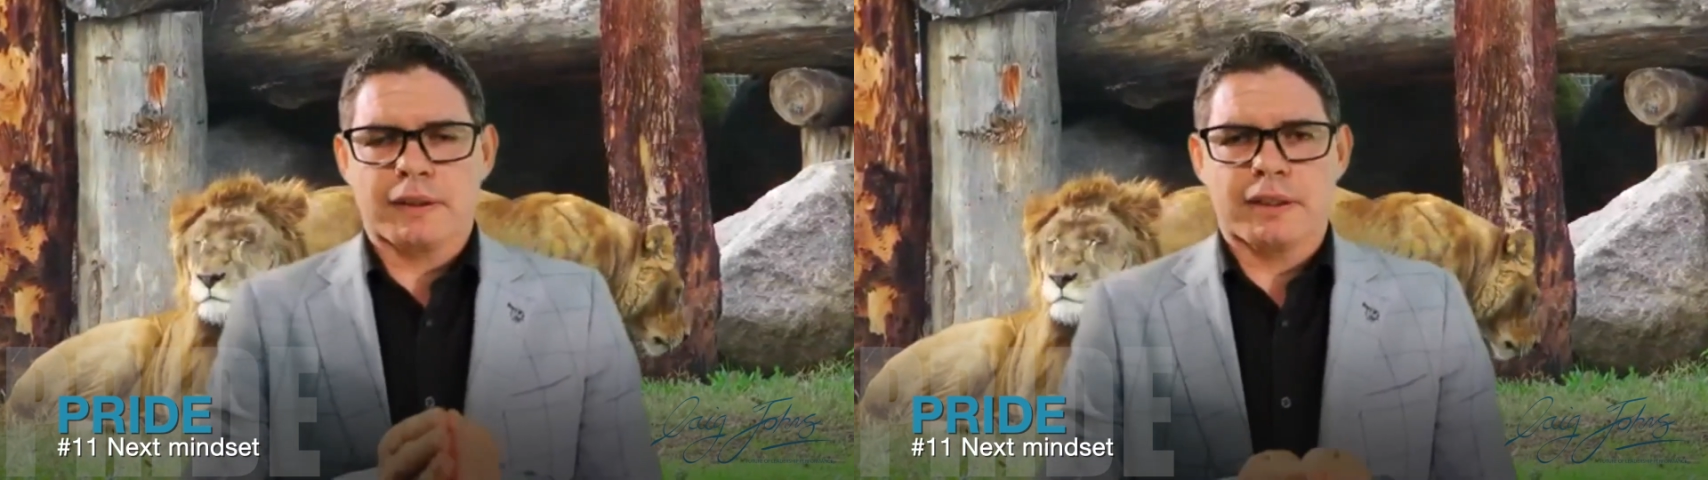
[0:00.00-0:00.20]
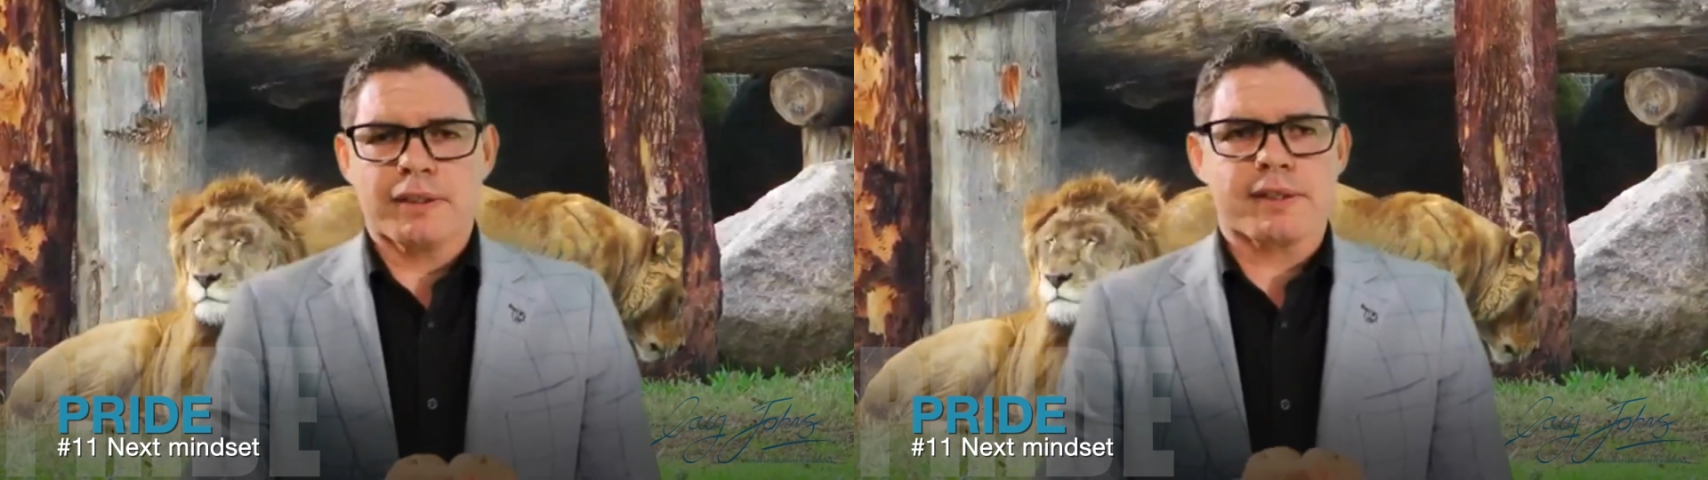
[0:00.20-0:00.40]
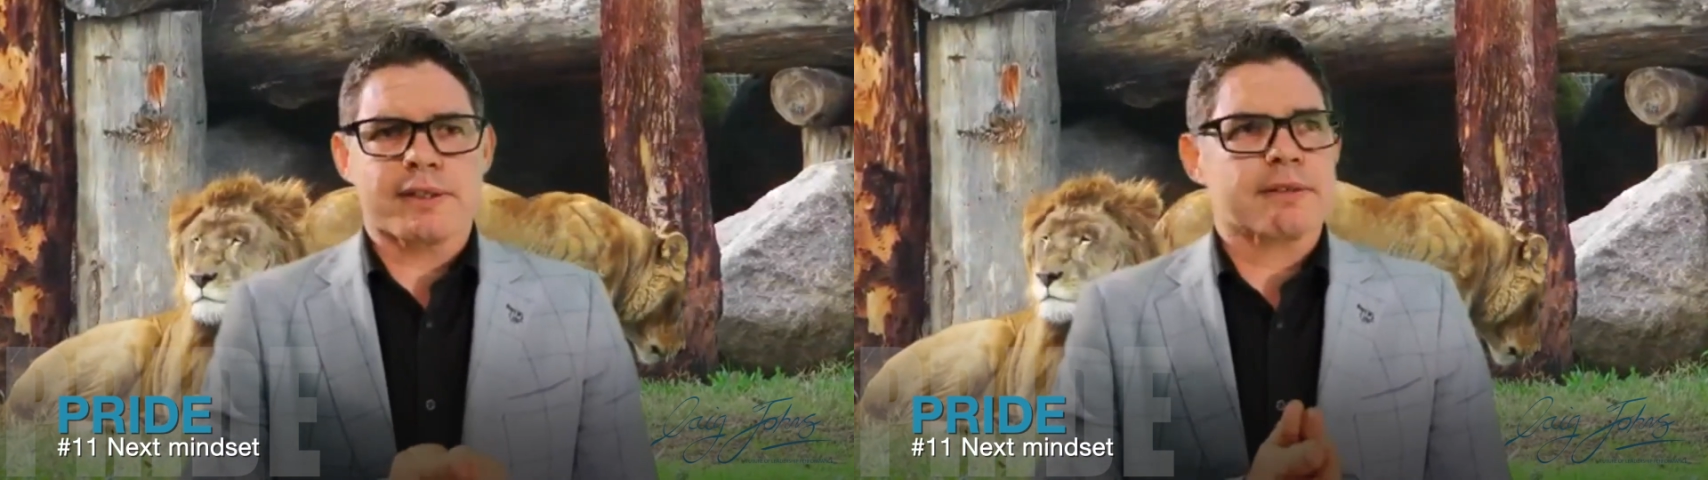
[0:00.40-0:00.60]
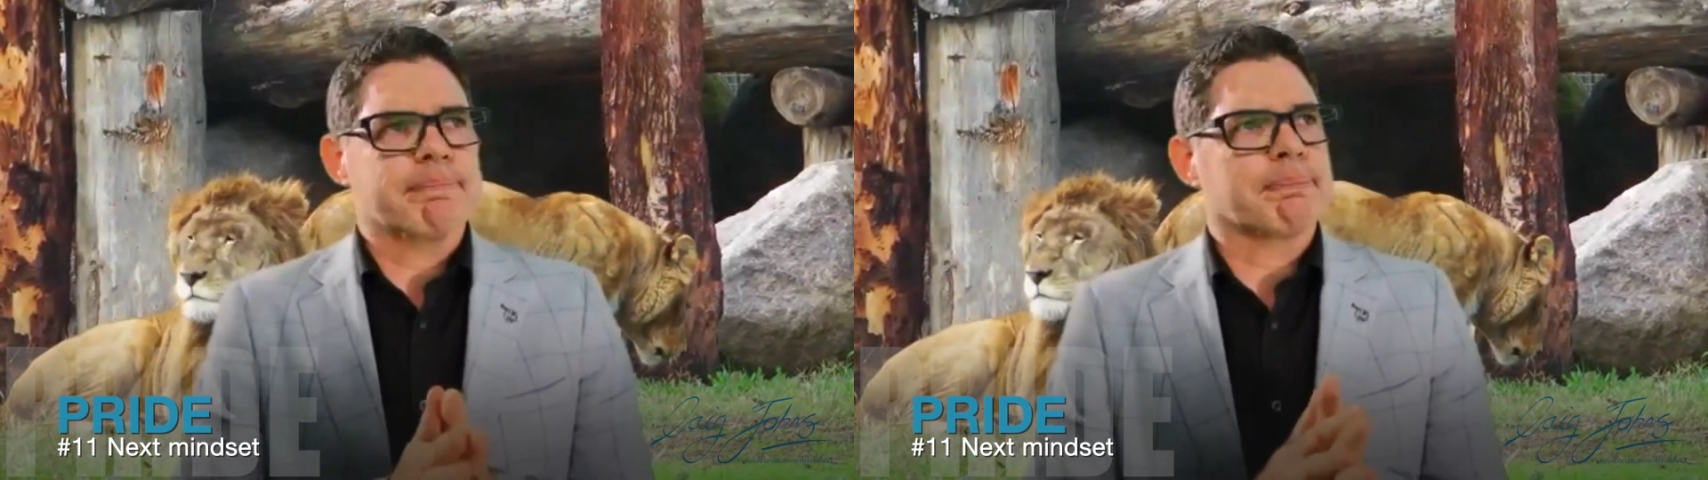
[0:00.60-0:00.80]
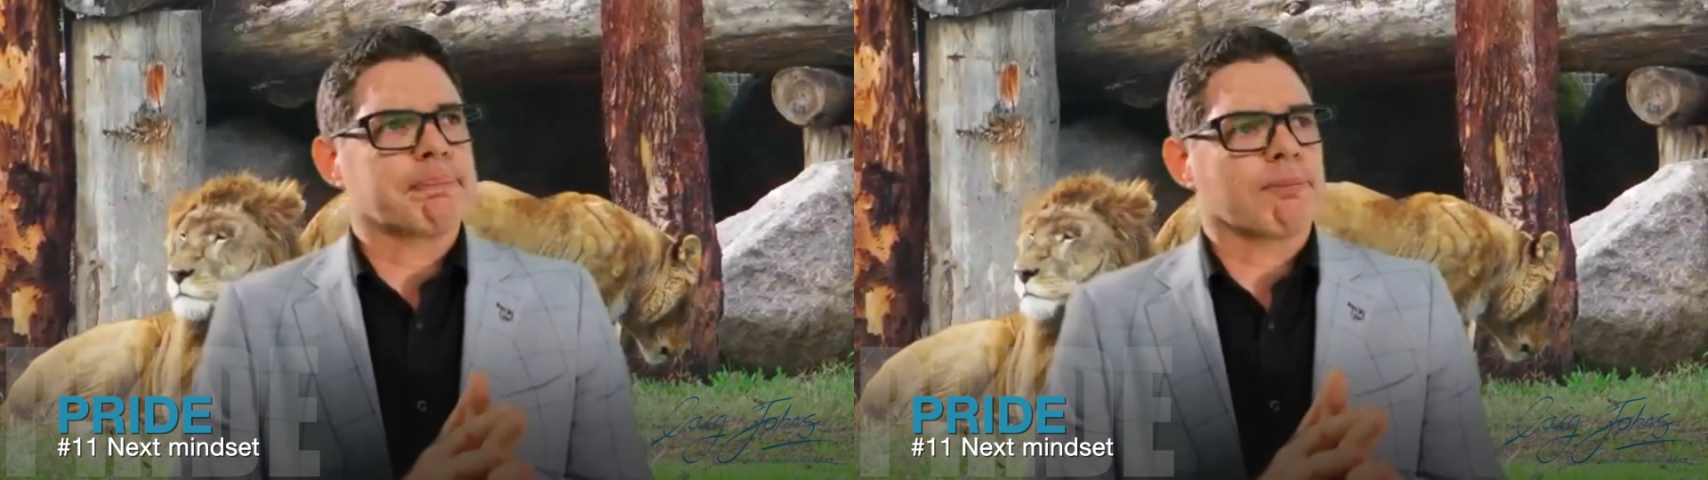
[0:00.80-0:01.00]
this,
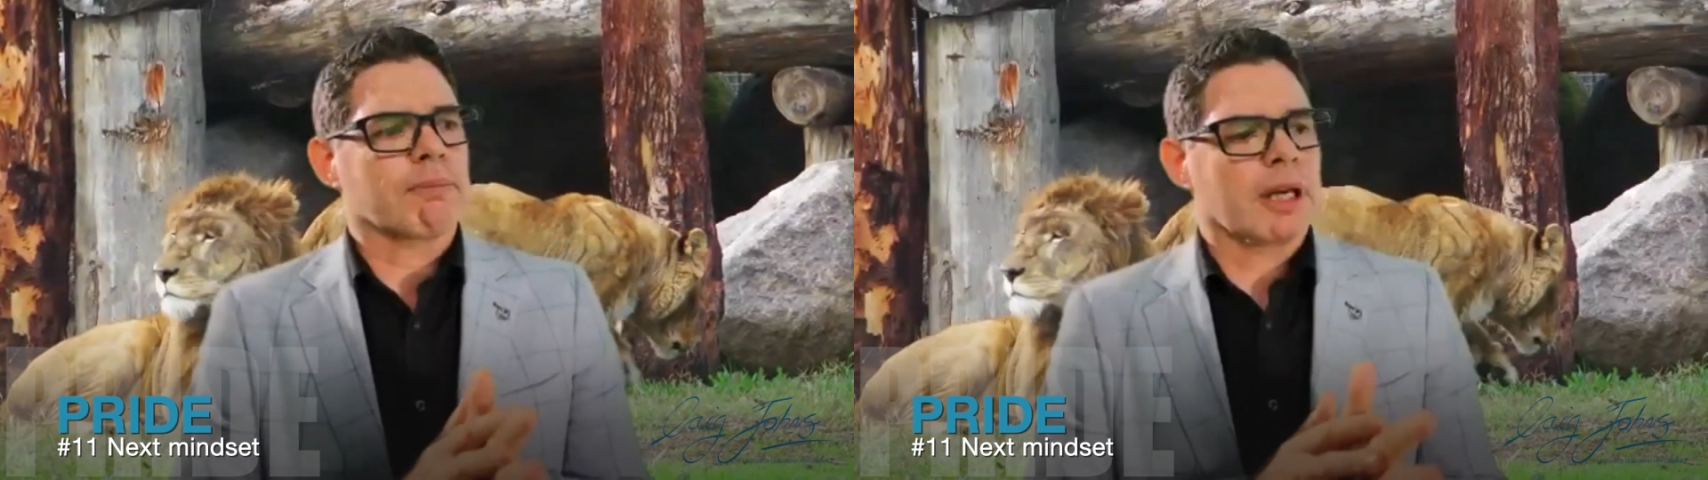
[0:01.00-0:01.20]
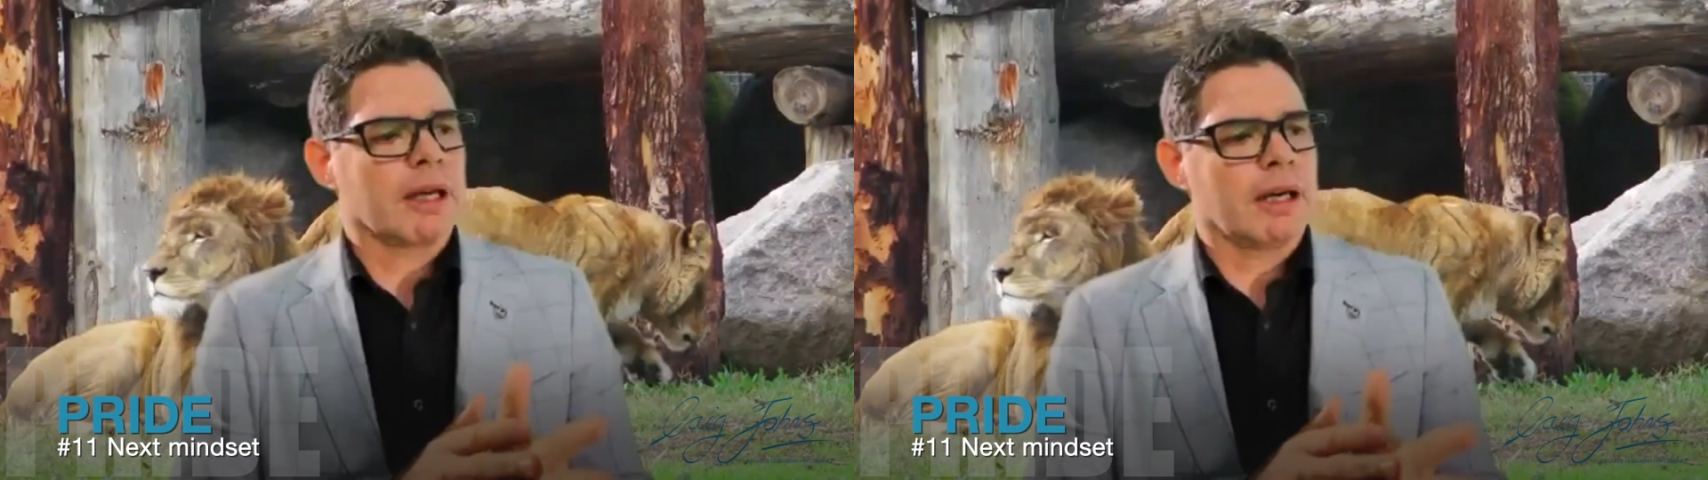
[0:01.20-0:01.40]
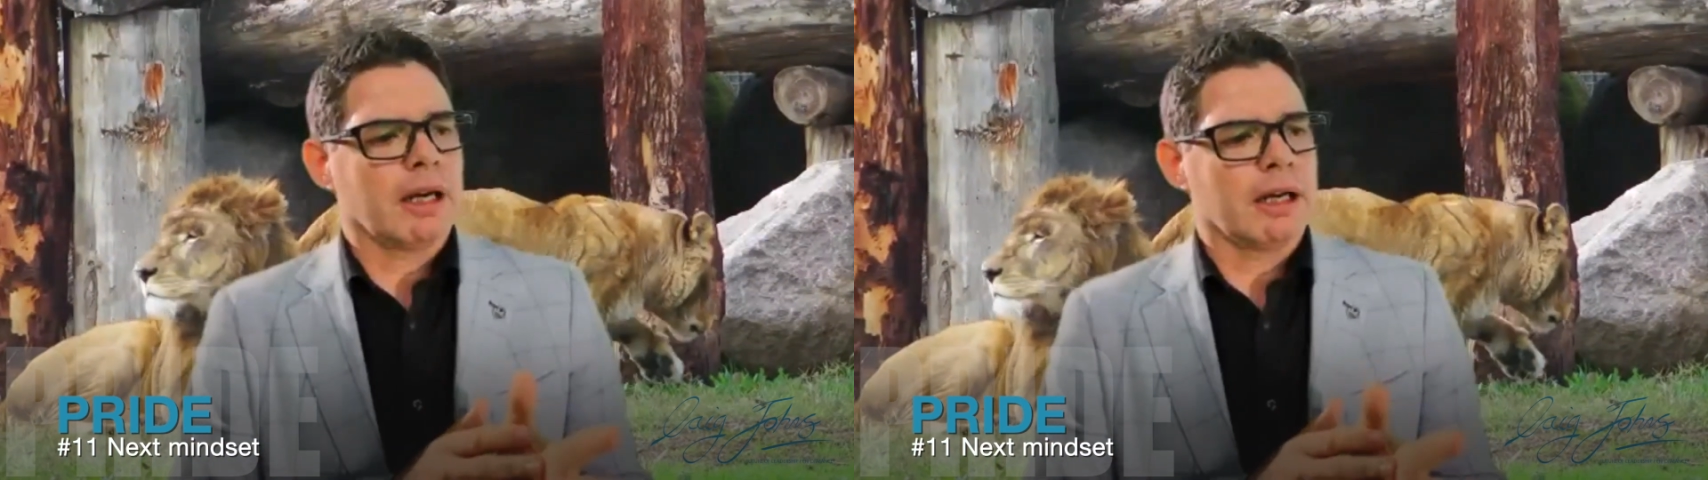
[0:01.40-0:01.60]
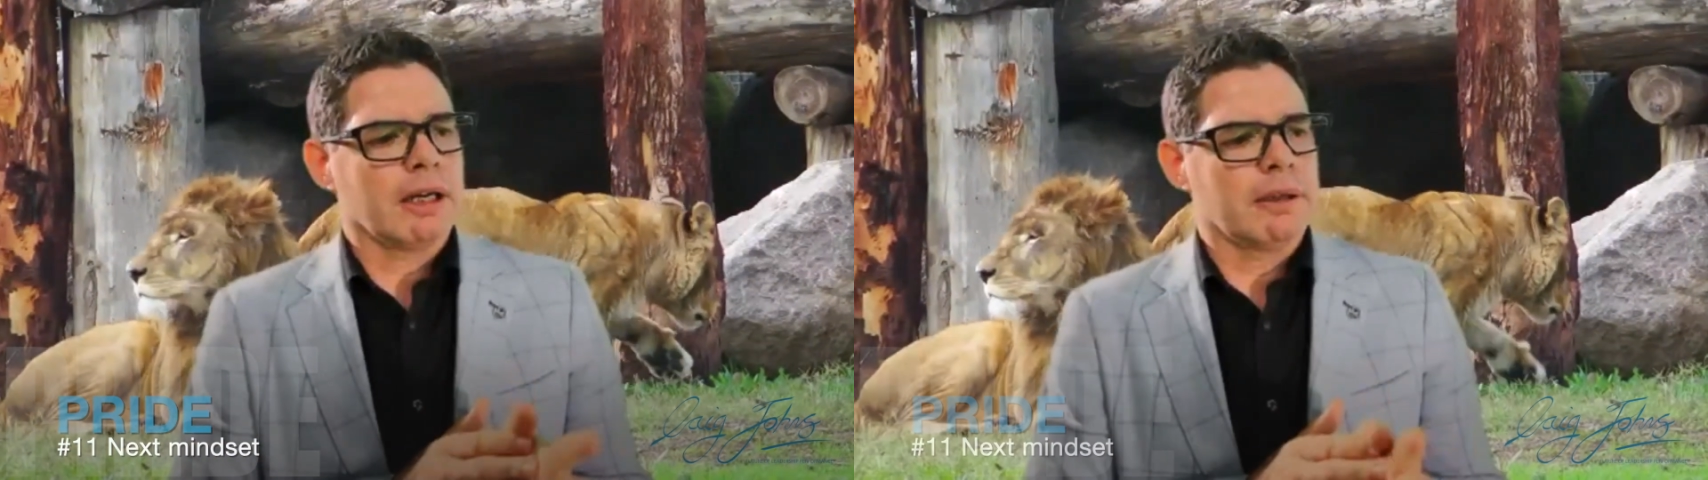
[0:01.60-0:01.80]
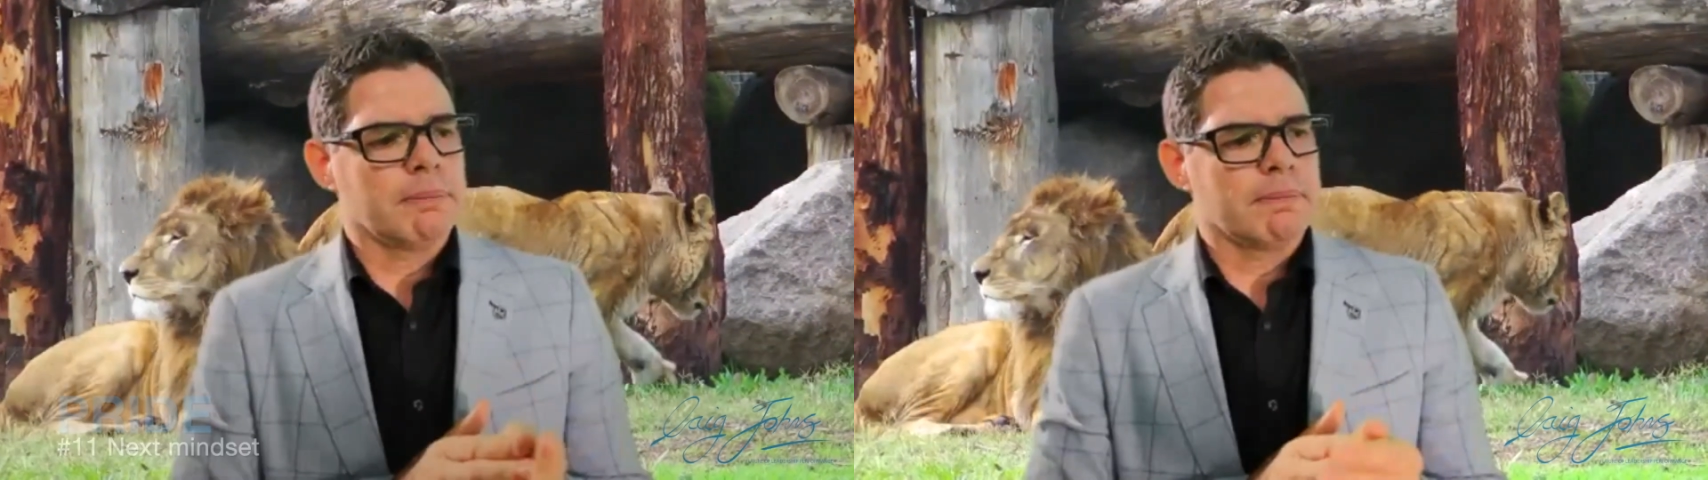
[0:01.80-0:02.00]

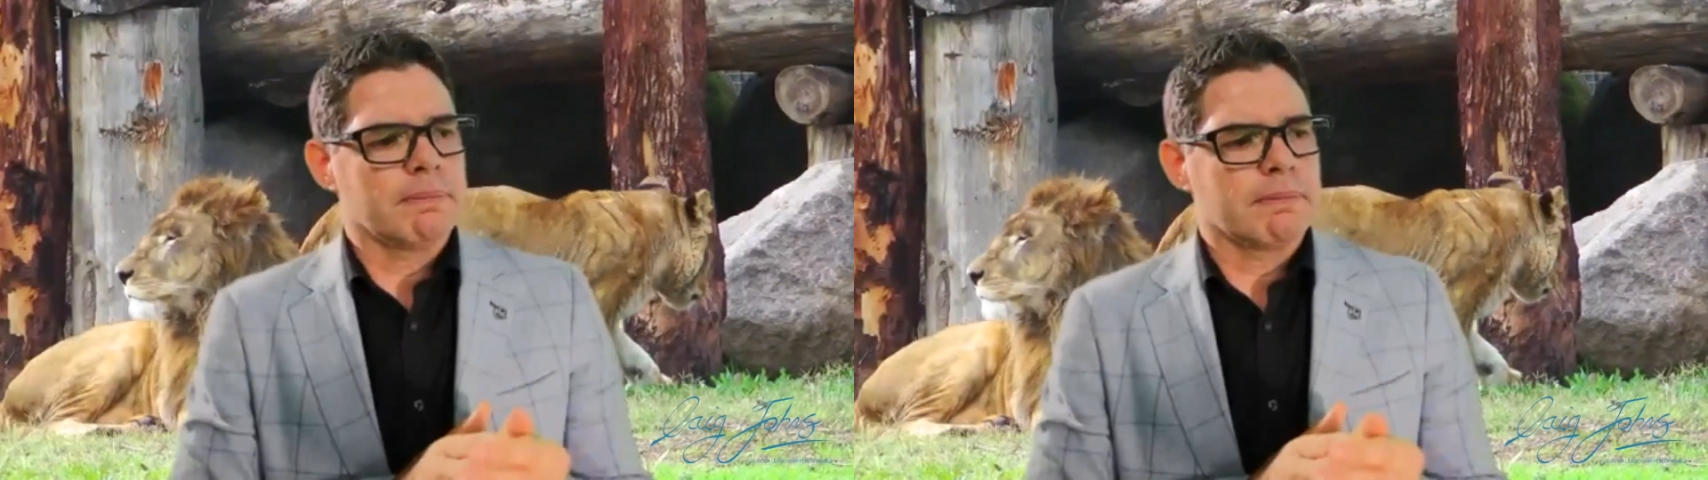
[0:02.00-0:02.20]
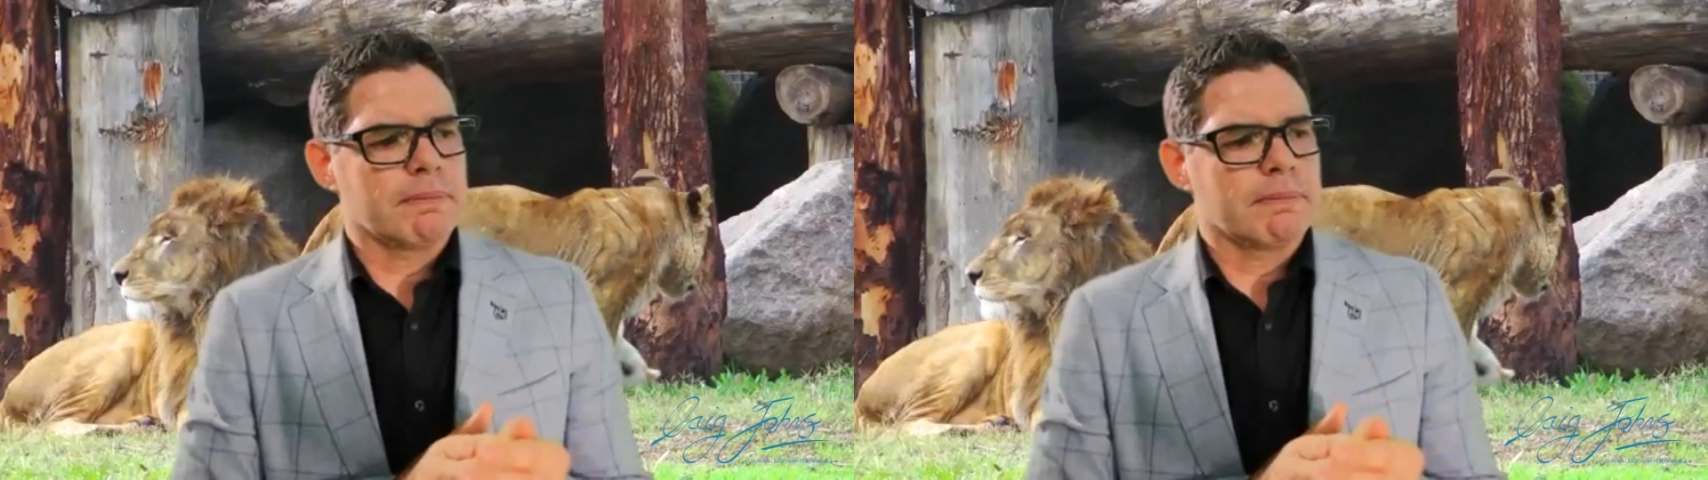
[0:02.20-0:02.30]
um,